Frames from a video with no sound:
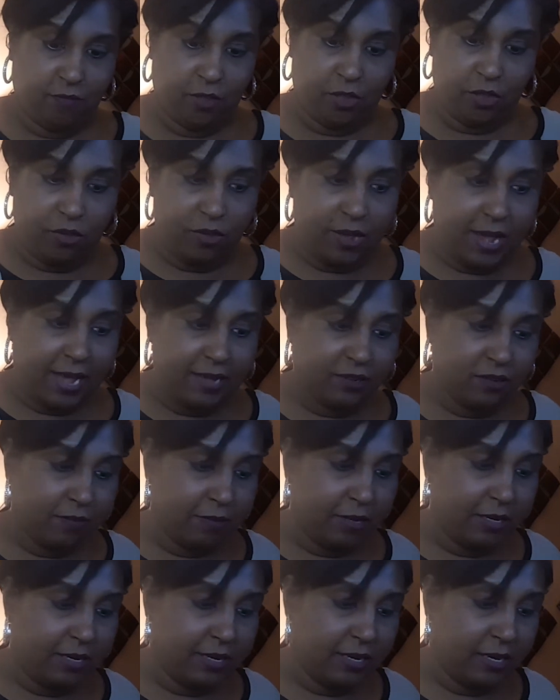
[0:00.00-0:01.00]
You guys could be
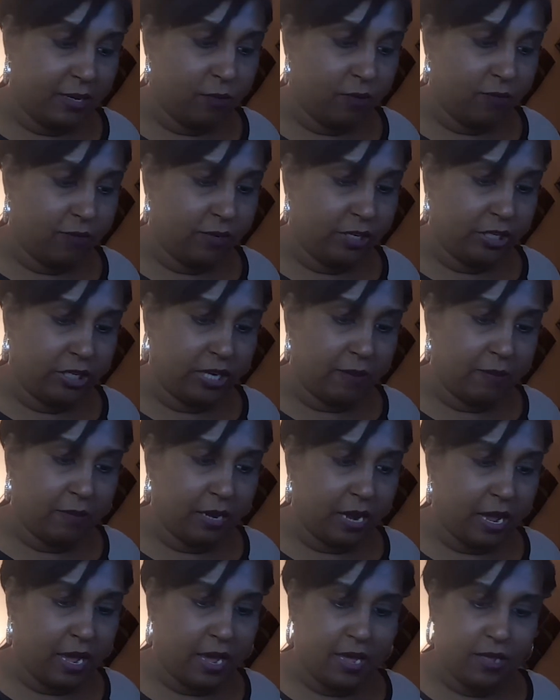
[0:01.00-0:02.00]
dealing with a
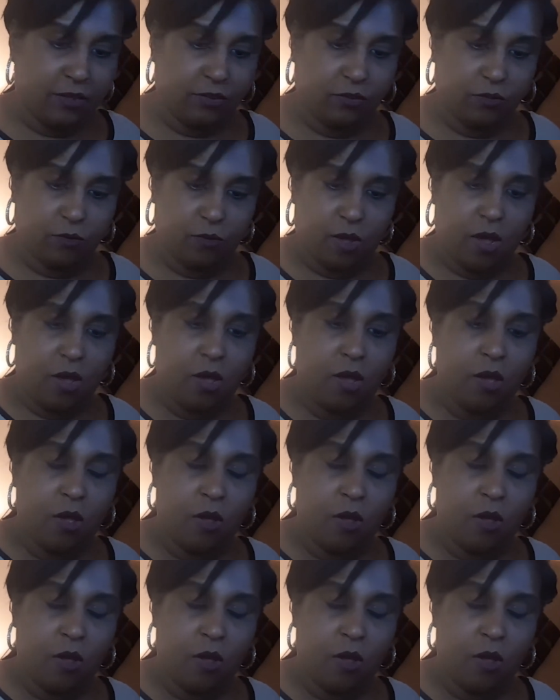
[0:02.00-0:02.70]
Gemini as well.